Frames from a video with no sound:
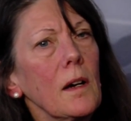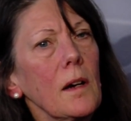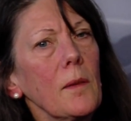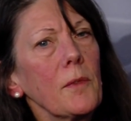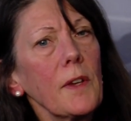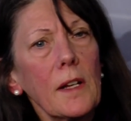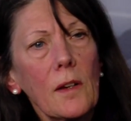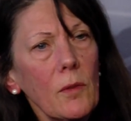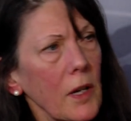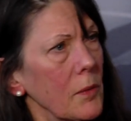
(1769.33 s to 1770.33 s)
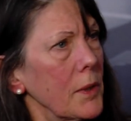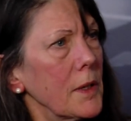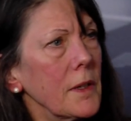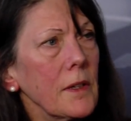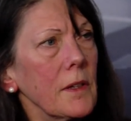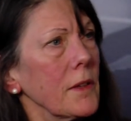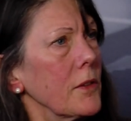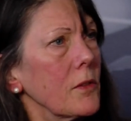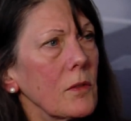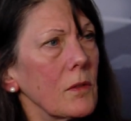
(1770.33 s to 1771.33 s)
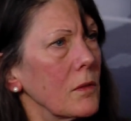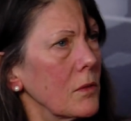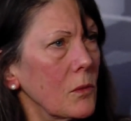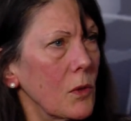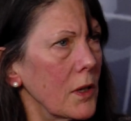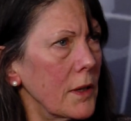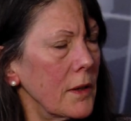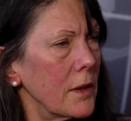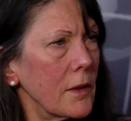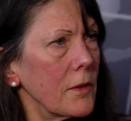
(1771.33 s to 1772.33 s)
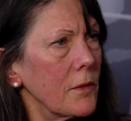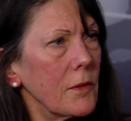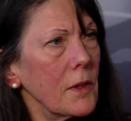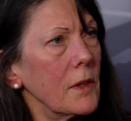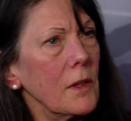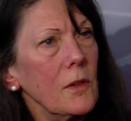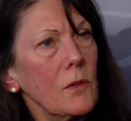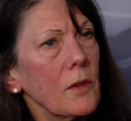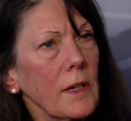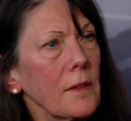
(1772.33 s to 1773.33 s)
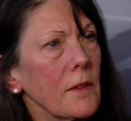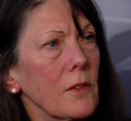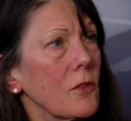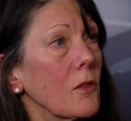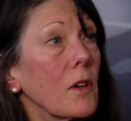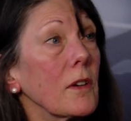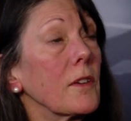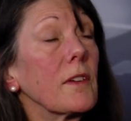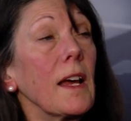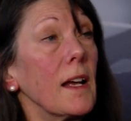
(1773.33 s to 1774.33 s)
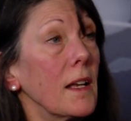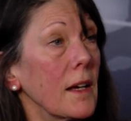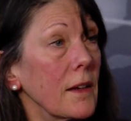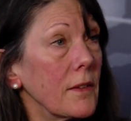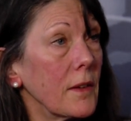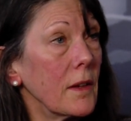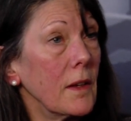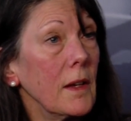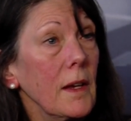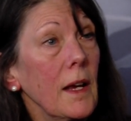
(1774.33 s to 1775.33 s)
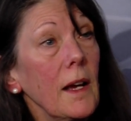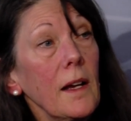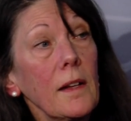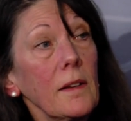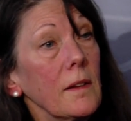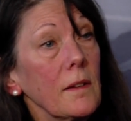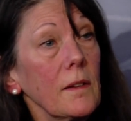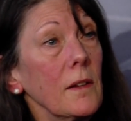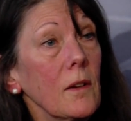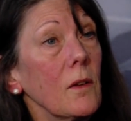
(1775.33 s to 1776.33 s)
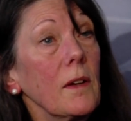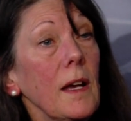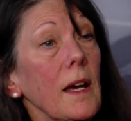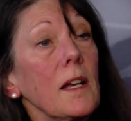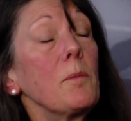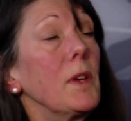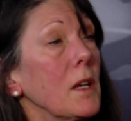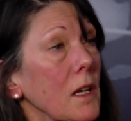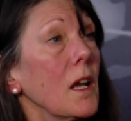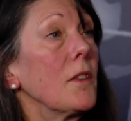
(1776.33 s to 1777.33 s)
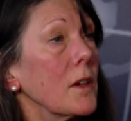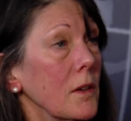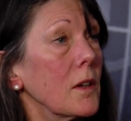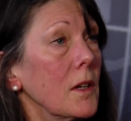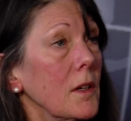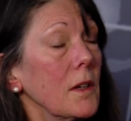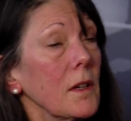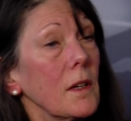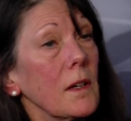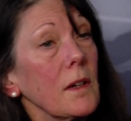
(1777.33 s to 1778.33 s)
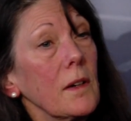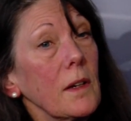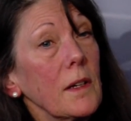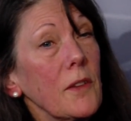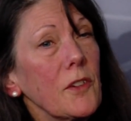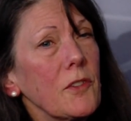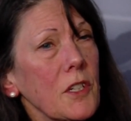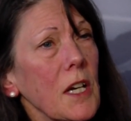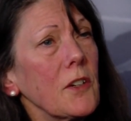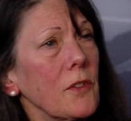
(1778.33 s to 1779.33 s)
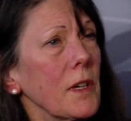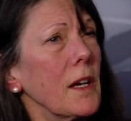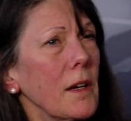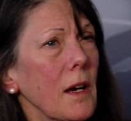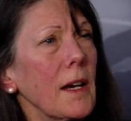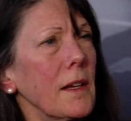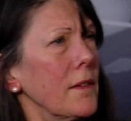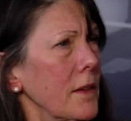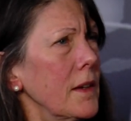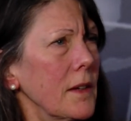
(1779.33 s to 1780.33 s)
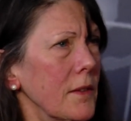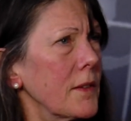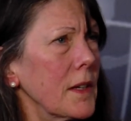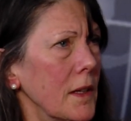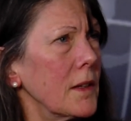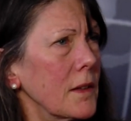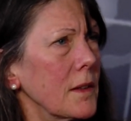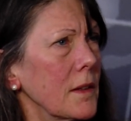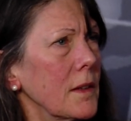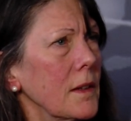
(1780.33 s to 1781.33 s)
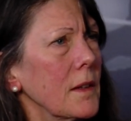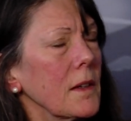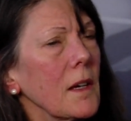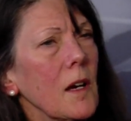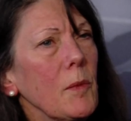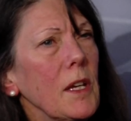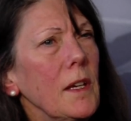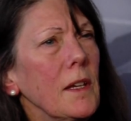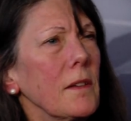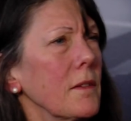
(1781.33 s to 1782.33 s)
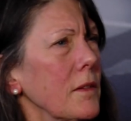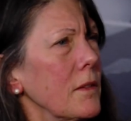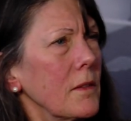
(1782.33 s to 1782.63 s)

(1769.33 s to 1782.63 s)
Um, Saudi Arabia is one of the U.S.'s strongest allies. Had you know, had it been another uh, another trajectory, I can see us still coming in,